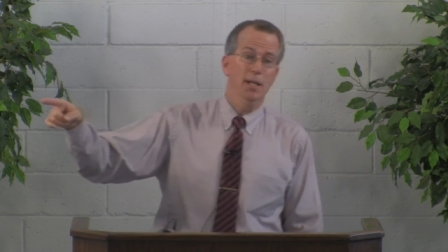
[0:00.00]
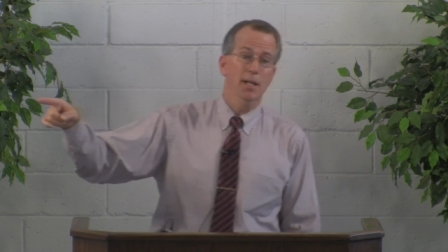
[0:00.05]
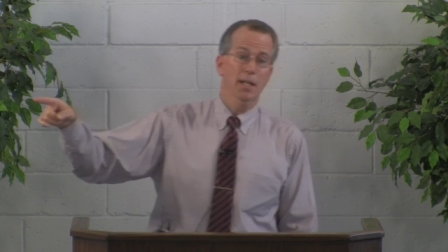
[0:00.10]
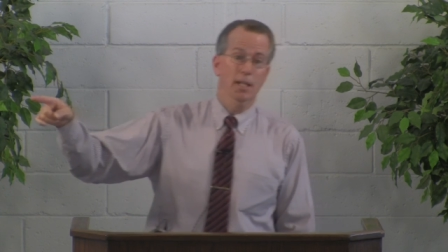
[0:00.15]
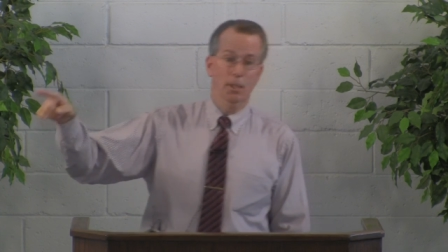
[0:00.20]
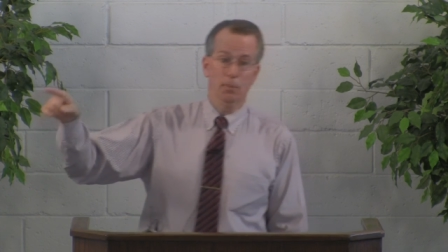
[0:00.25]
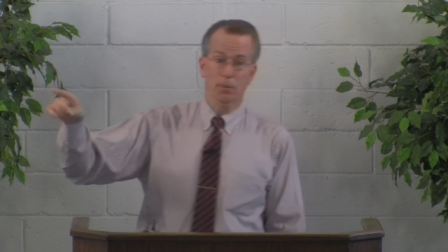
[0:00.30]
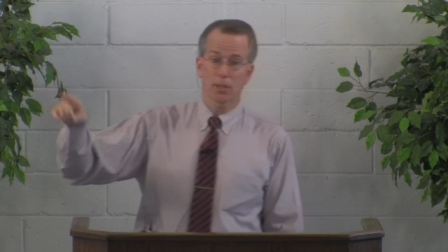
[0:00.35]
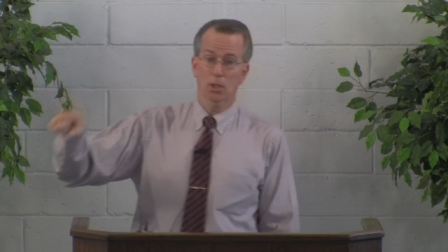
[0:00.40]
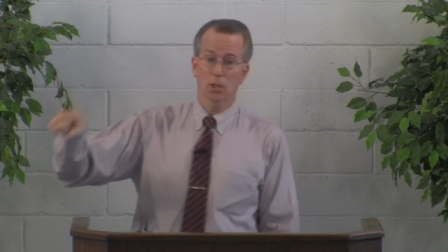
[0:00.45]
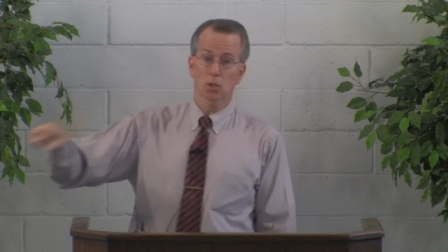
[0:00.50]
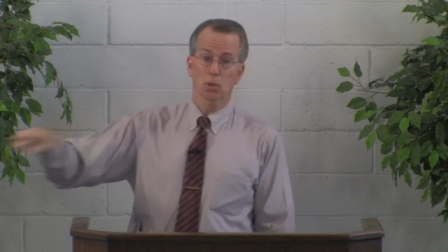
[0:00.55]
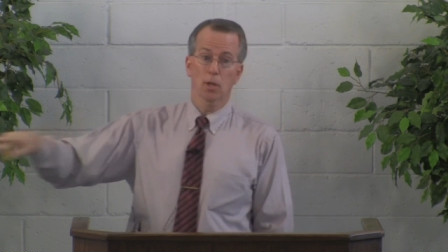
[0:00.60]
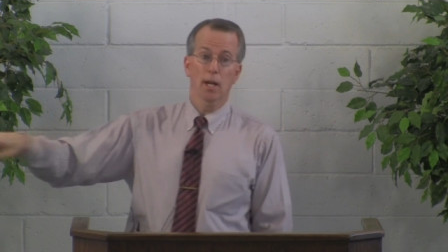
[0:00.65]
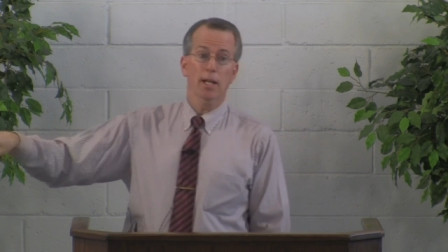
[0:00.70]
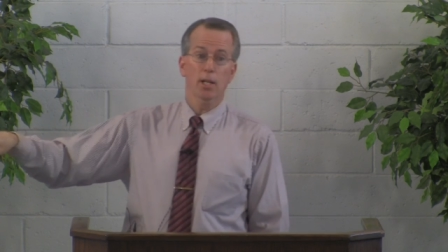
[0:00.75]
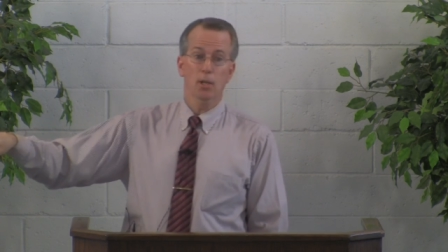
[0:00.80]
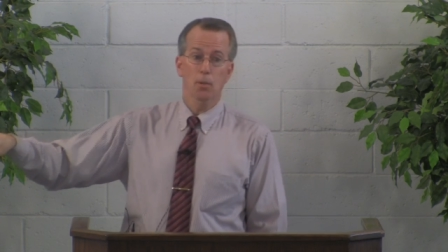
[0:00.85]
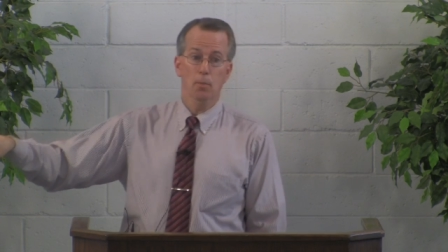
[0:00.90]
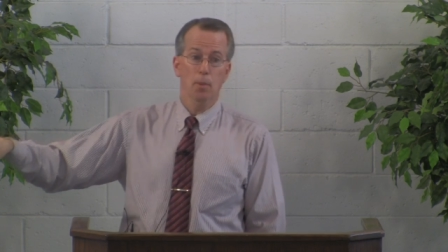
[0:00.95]
and I'm going to
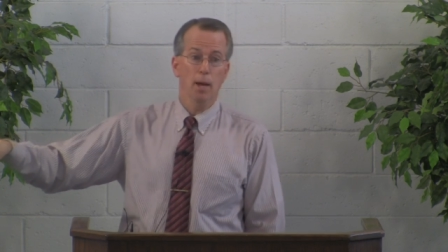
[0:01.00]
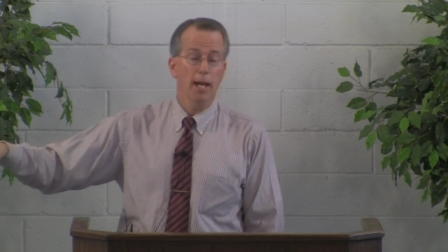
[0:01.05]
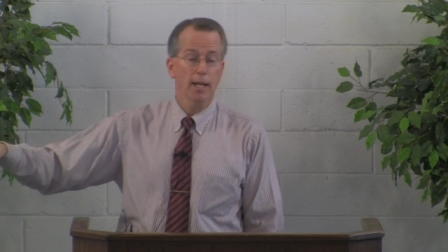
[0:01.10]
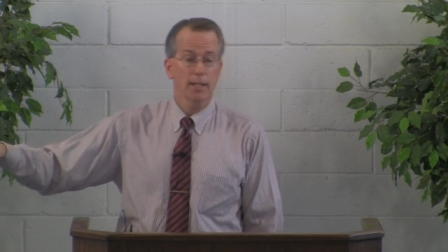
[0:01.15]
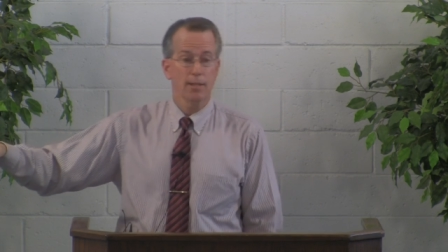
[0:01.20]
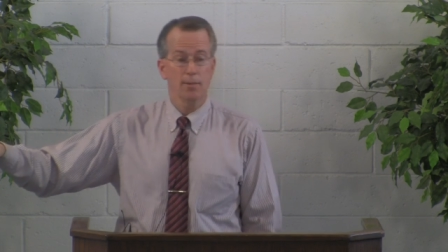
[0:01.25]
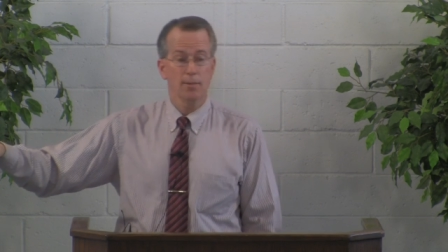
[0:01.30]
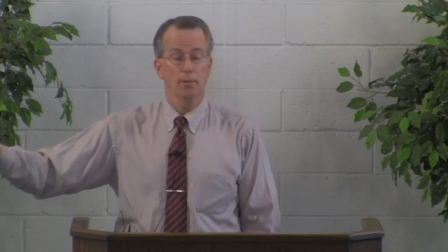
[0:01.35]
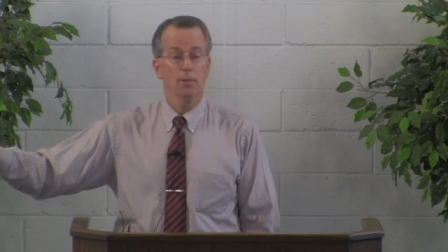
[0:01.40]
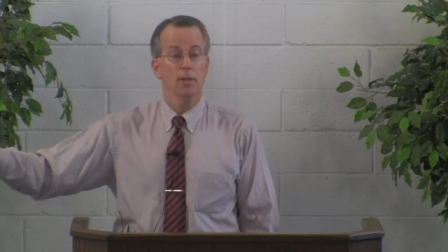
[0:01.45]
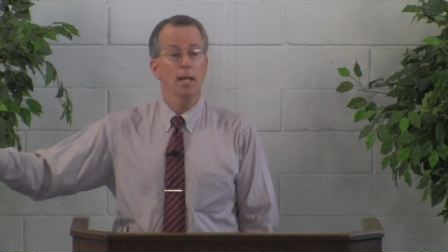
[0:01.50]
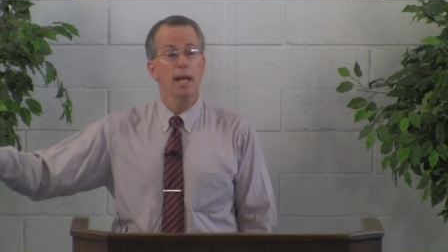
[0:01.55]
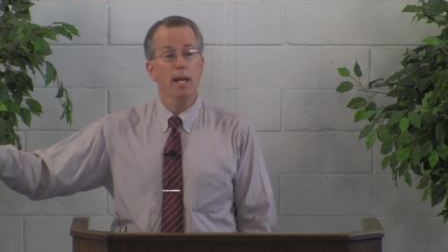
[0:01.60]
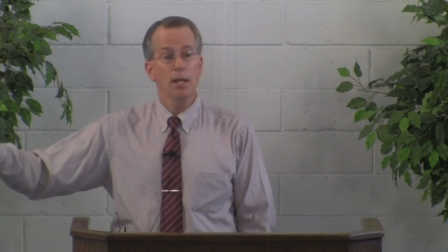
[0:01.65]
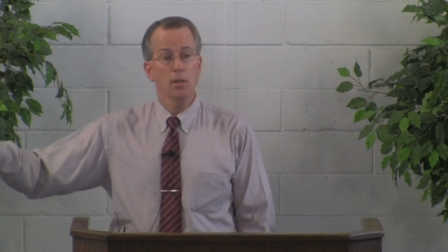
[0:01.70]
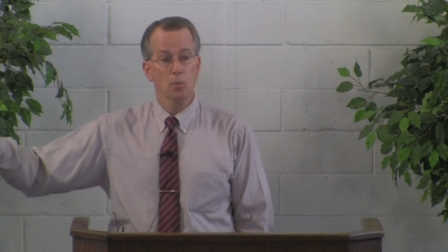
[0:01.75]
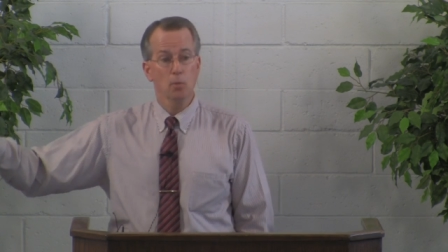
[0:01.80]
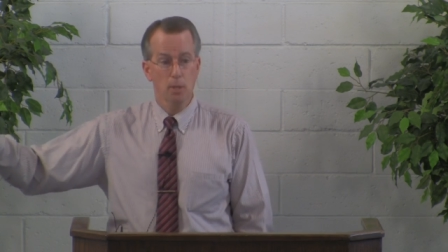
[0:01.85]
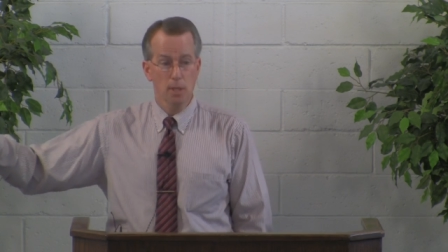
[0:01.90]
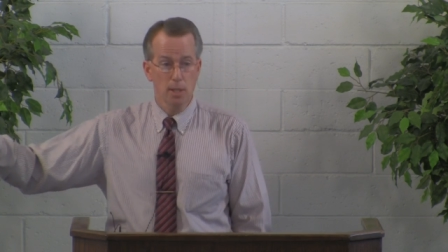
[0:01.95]
drag you back to the
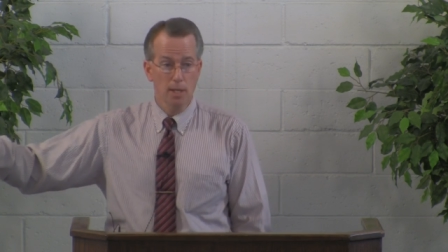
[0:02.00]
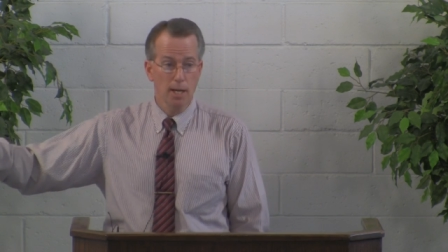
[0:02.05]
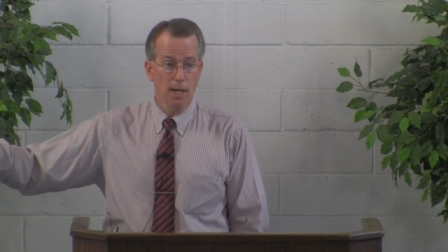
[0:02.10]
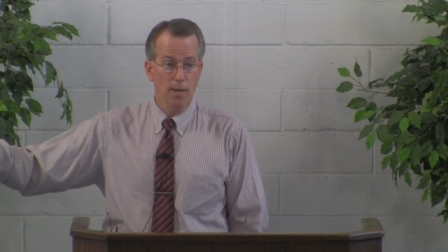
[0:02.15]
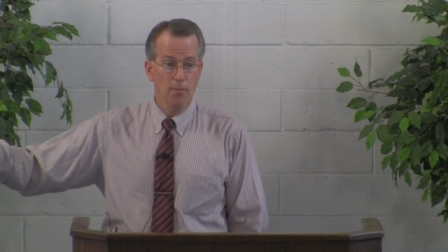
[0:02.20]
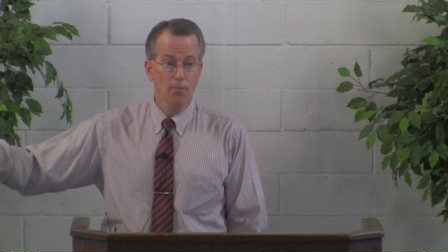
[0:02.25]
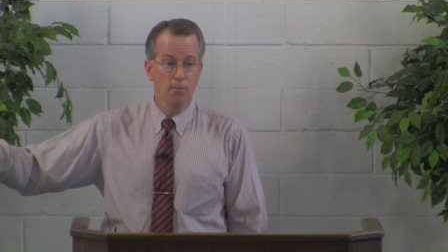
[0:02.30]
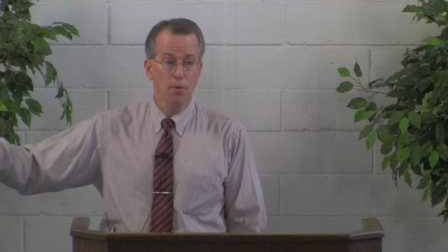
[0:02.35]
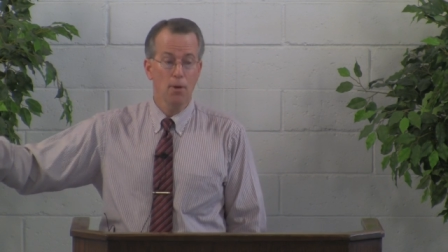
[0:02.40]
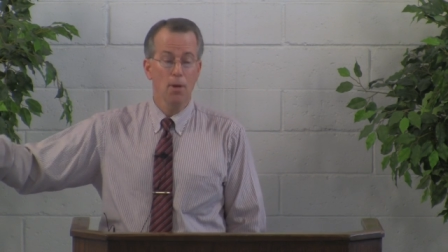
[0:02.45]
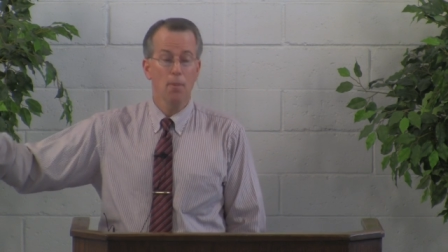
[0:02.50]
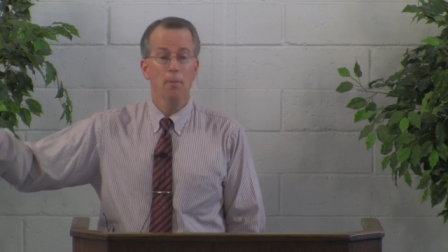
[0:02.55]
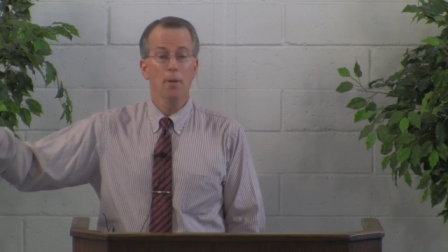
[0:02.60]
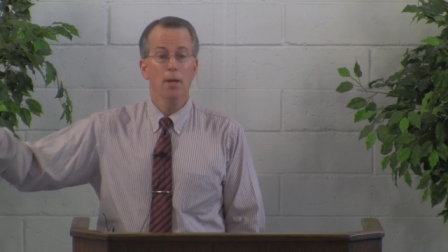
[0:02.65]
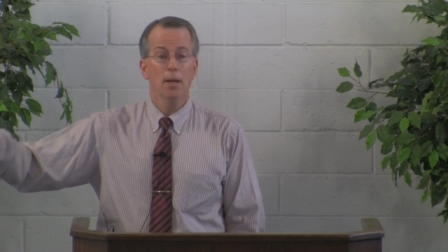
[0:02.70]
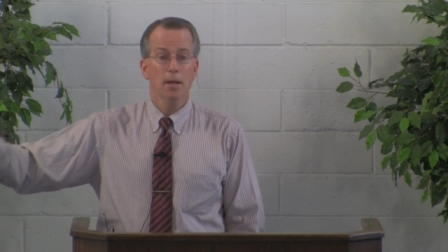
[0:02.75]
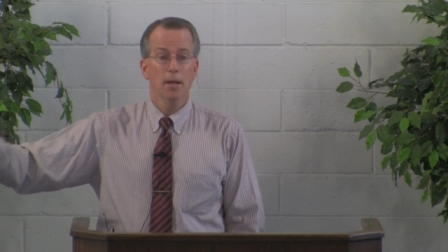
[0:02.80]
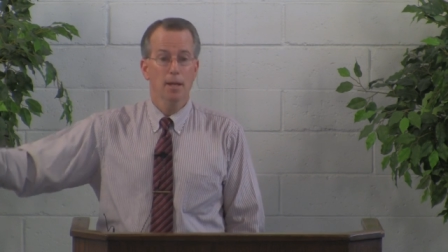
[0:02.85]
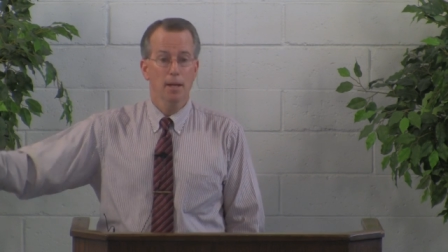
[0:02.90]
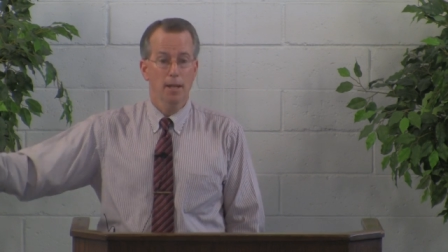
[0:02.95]
land where you came from,
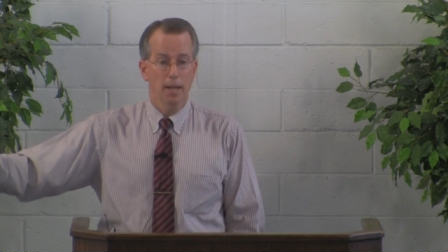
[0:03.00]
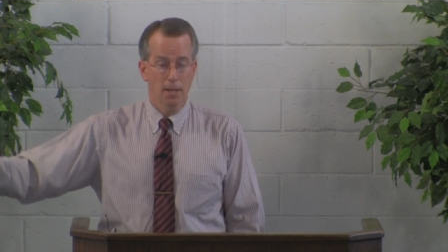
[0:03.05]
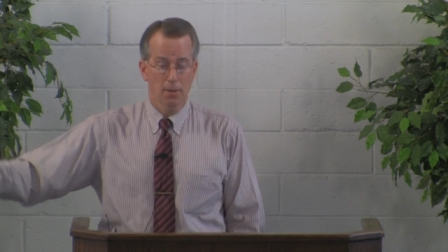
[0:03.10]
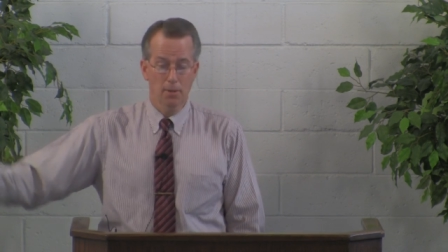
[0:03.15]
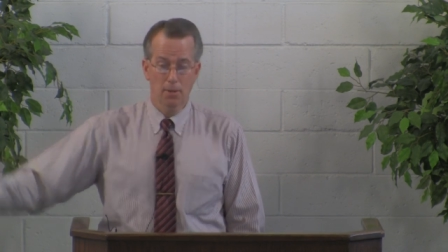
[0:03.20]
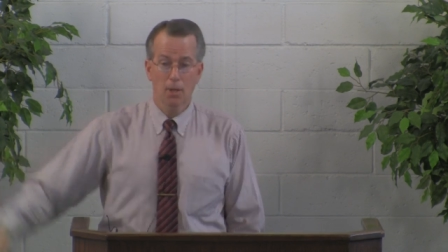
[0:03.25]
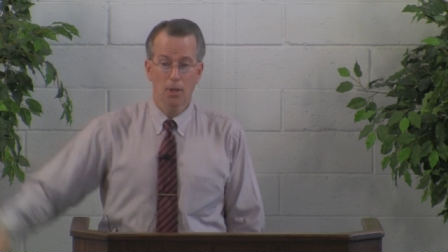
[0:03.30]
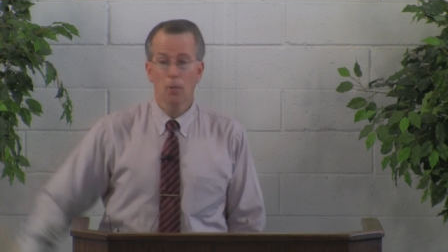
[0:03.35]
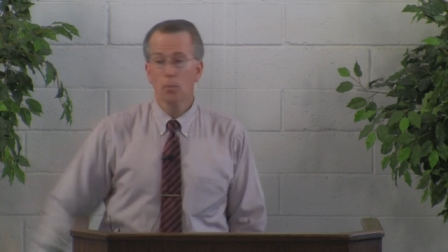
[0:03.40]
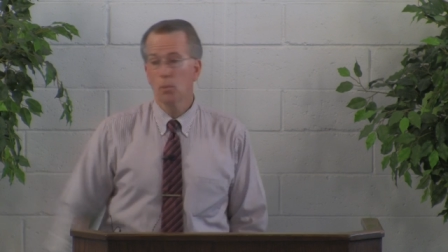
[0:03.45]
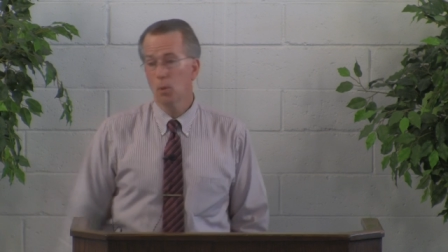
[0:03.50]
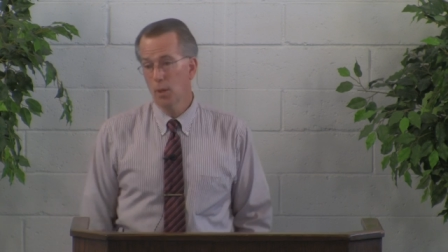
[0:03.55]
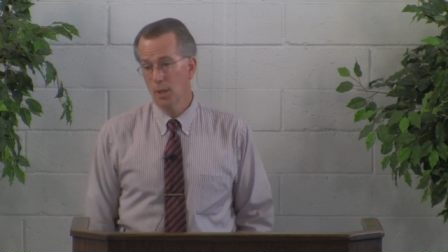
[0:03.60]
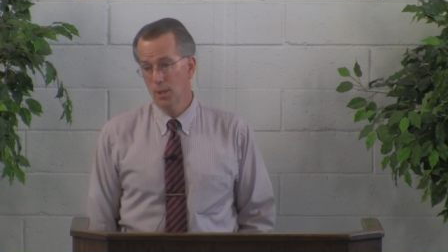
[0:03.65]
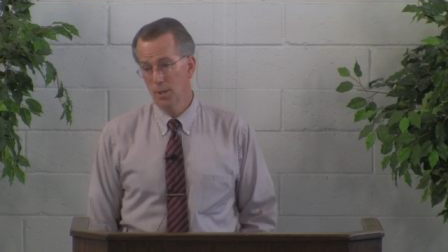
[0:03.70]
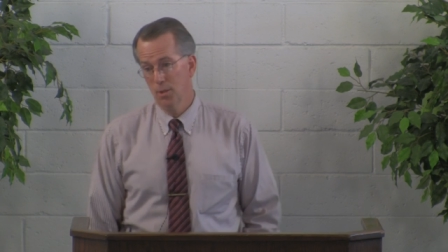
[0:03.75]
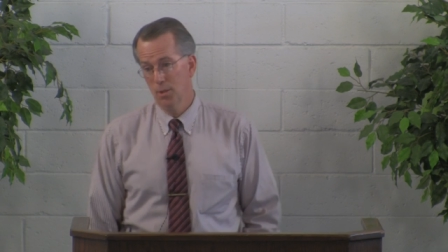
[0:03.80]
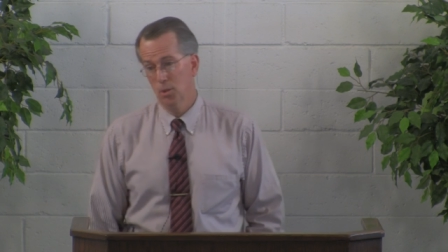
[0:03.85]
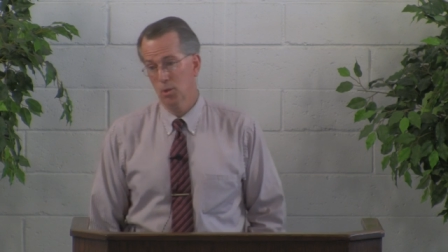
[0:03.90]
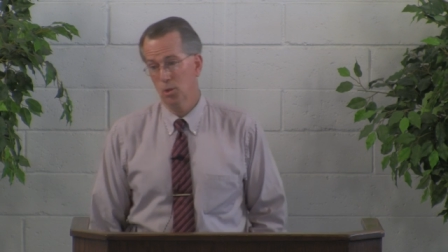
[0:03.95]
and there I'm going
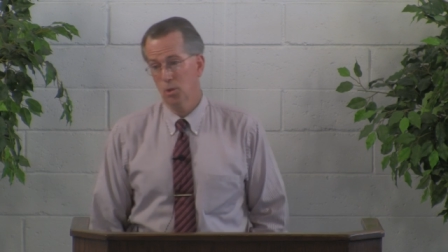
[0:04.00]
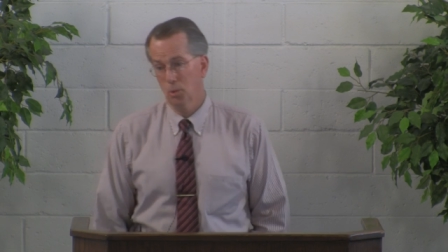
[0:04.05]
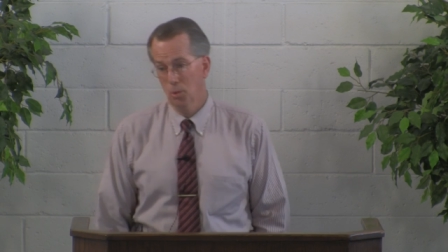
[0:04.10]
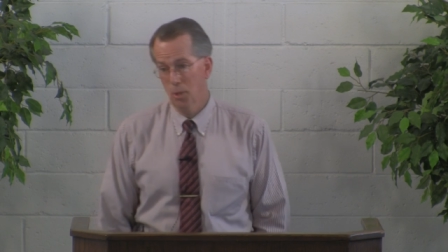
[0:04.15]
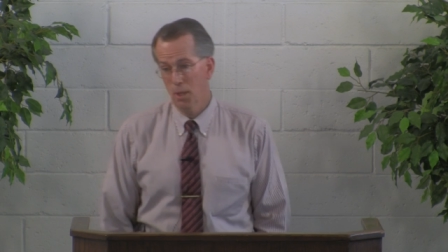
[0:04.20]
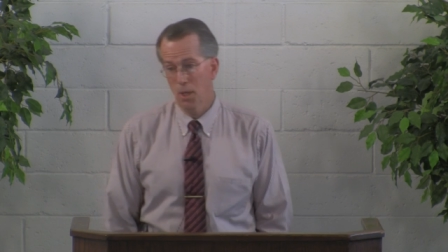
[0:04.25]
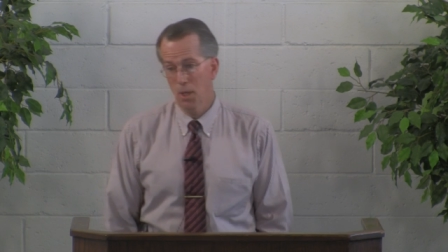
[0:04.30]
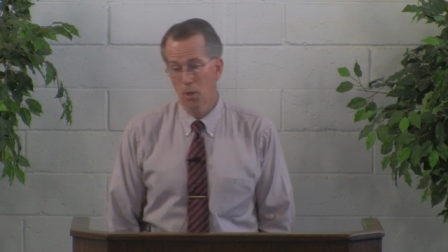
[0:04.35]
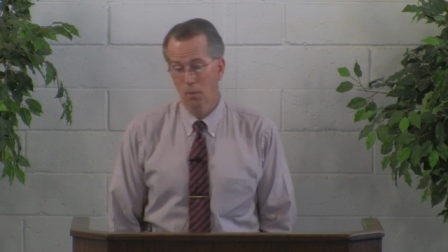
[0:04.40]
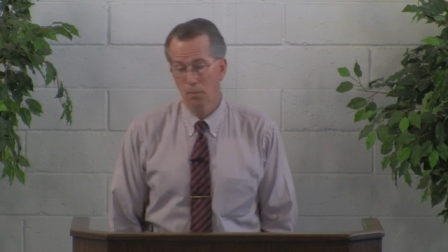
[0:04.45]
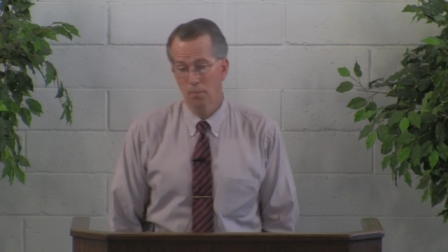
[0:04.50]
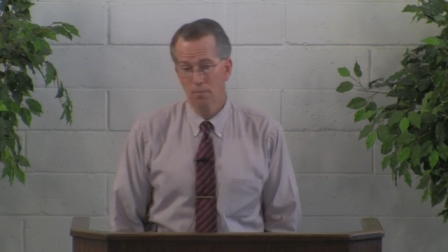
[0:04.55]
to destroy you.